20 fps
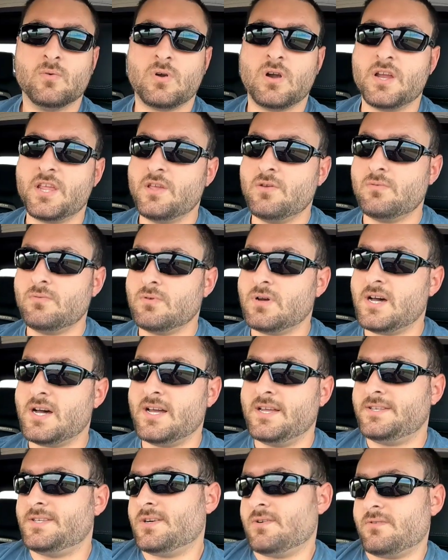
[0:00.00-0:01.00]
where you
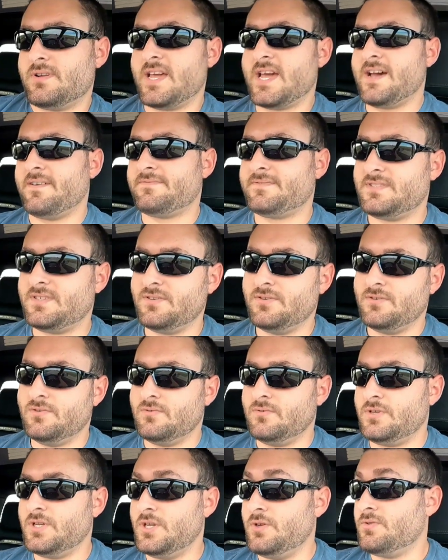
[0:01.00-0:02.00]
don't have to
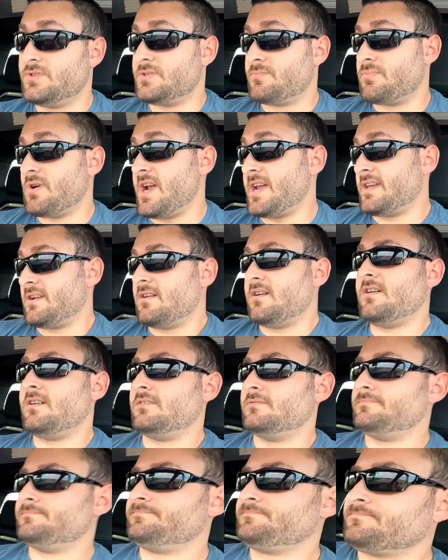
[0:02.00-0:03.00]
use a brake at
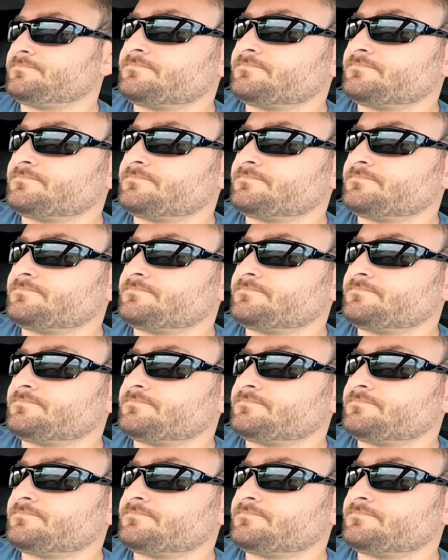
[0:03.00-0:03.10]
all.